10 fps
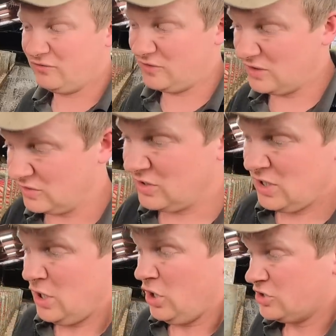a field.
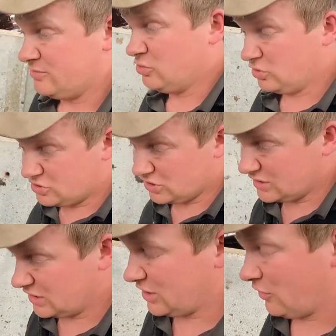Some young stock
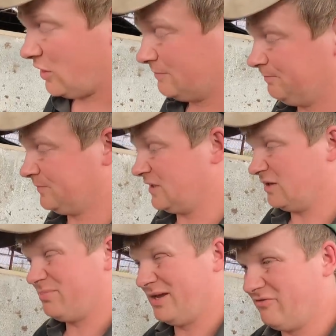gonna go on. You
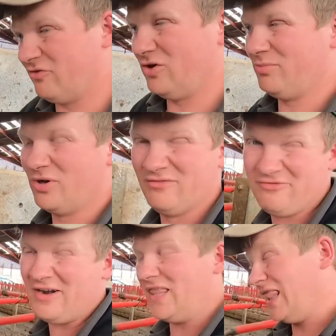can pick through it, put it on
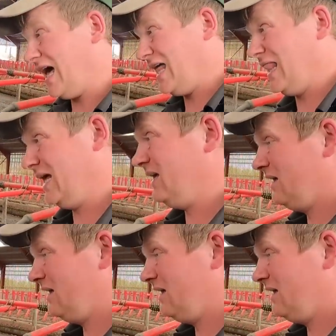very lightly.